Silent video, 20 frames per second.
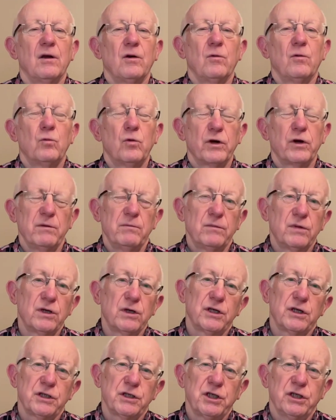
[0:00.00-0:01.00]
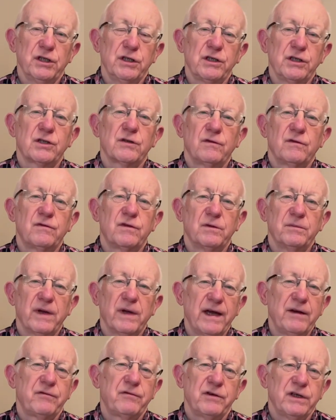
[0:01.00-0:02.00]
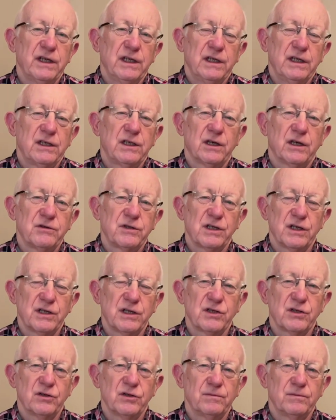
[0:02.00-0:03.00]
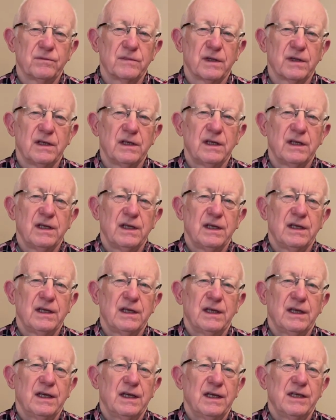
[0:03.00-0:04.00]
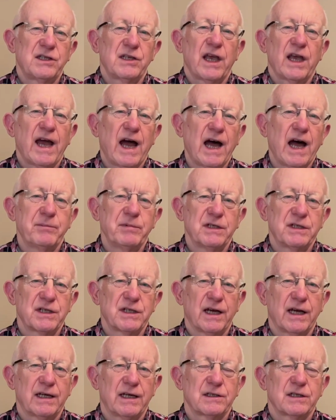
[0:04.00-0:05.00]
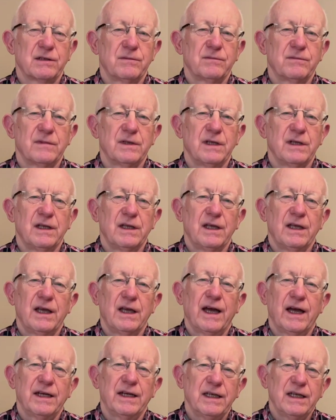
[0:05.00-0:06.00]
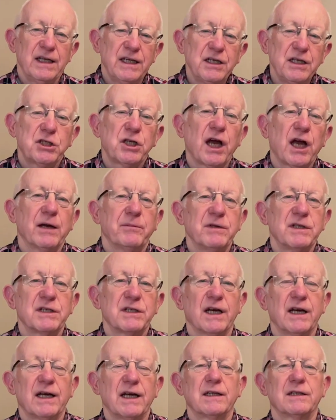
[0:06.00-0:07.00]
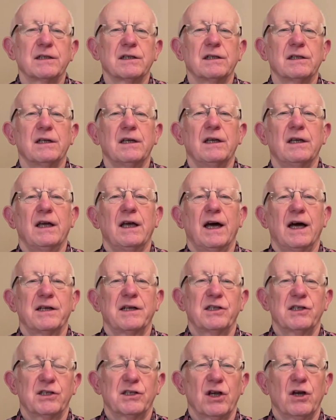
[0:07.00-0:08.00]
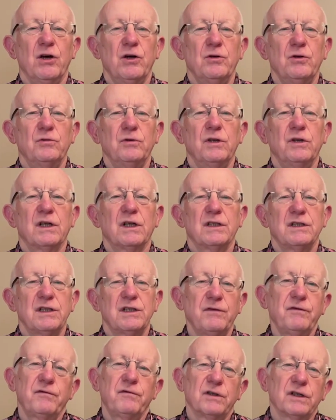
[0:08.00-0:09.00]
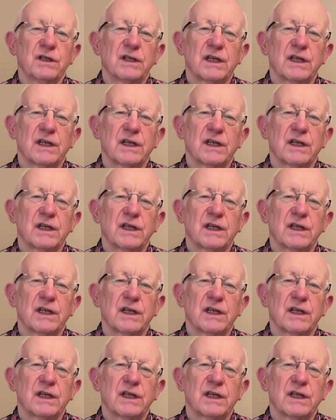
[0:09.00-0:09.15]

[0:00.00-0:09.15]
What emerges from every ecosystem is a habitat, and each habitat has its own different